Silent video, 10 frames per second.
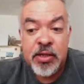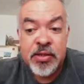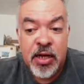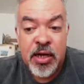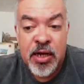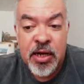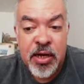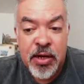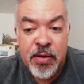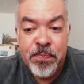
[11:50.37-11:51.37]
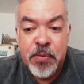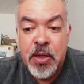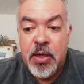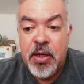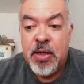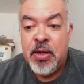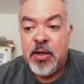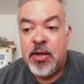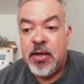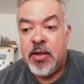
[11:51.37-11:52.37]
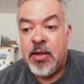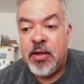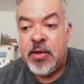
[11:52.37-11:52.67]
a uh, uh,